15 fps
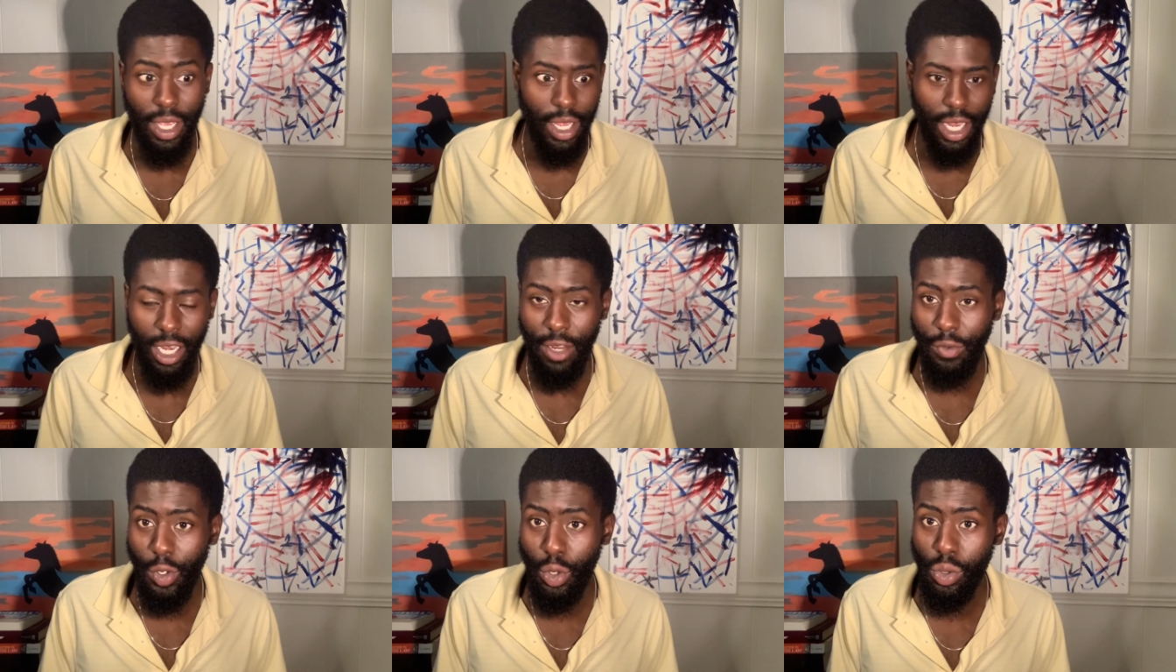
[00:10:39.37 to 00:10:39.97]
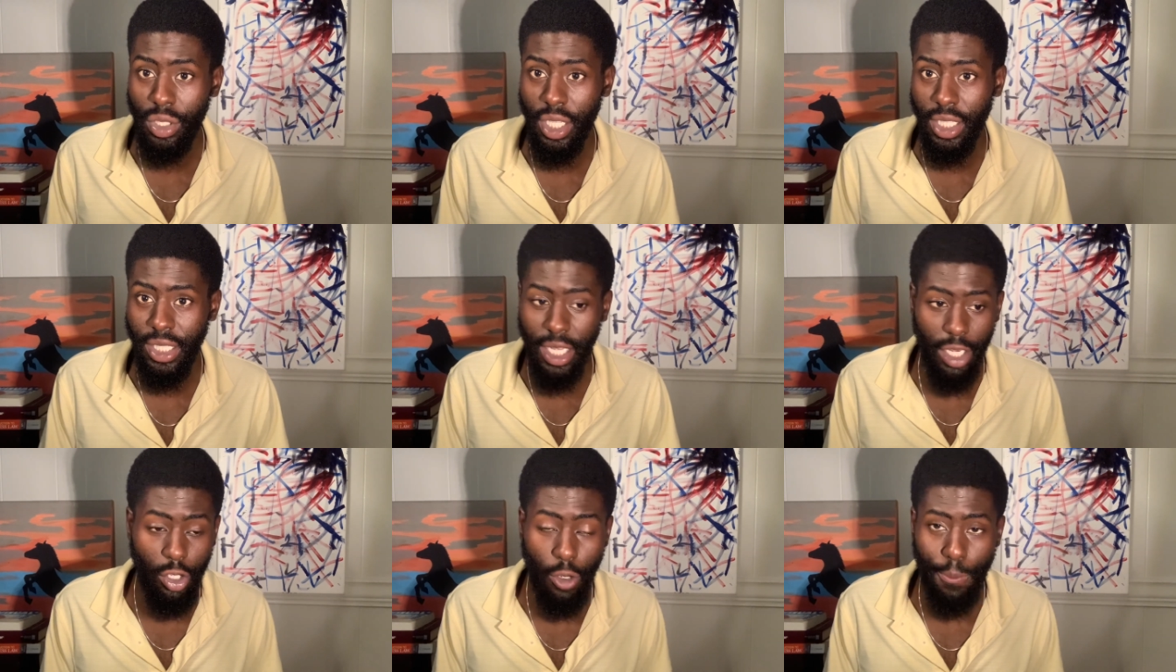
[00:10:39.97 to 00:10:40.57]
And if you do see a
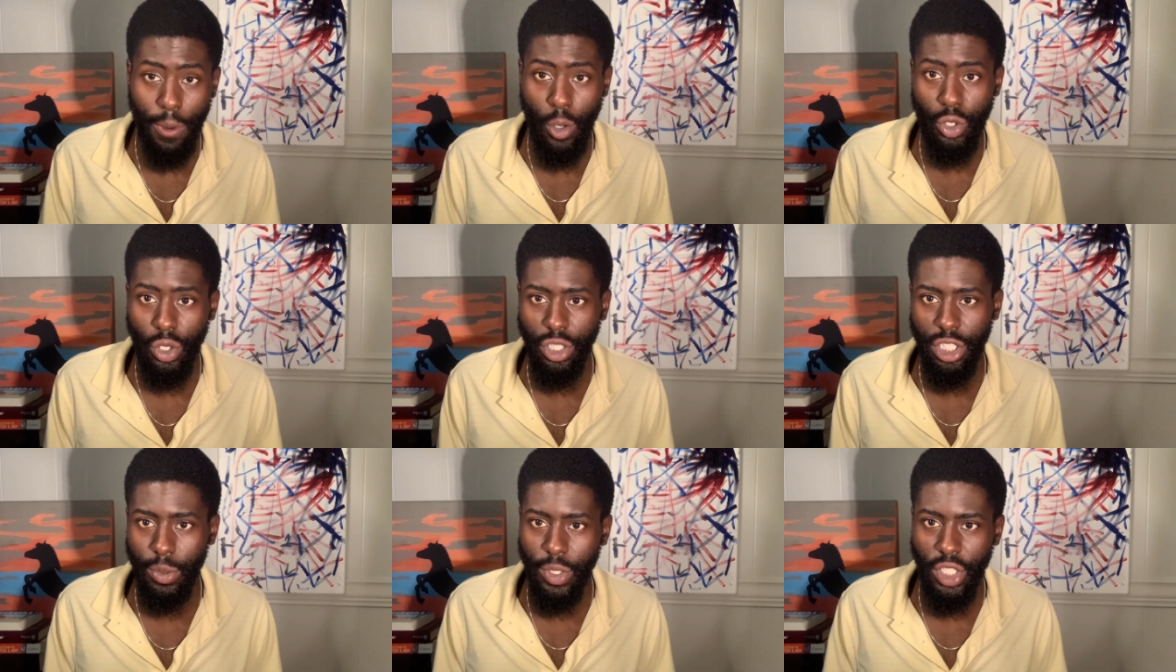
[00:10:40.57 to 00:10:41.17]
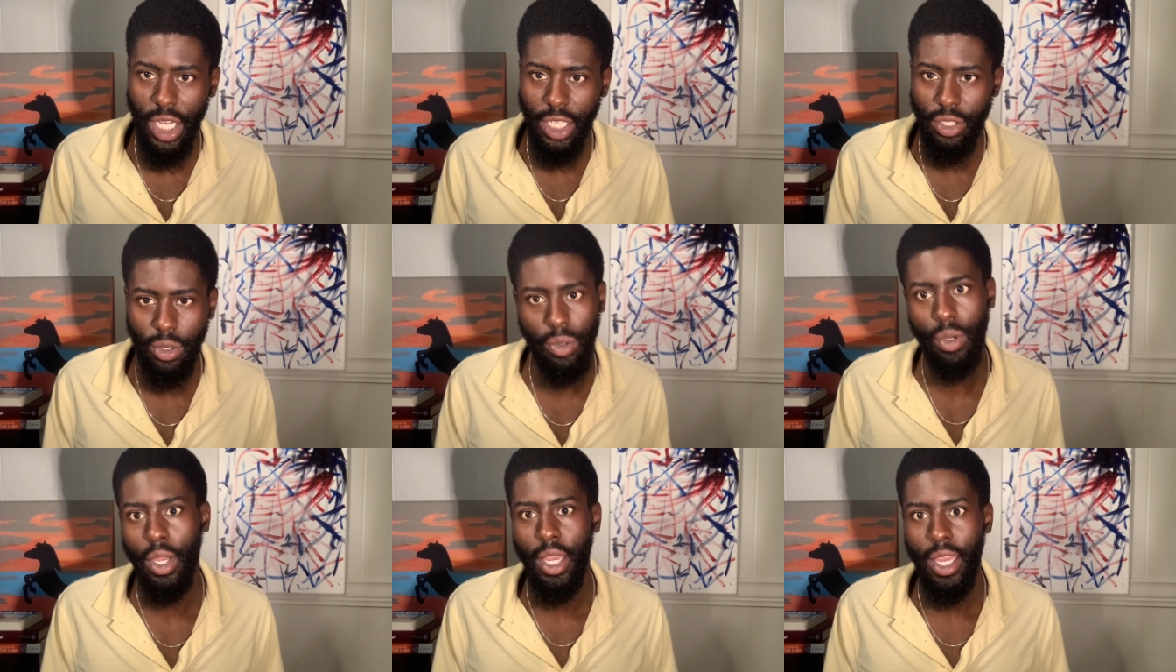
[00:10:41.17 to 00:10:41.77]
10 and you approach her and she rejects you,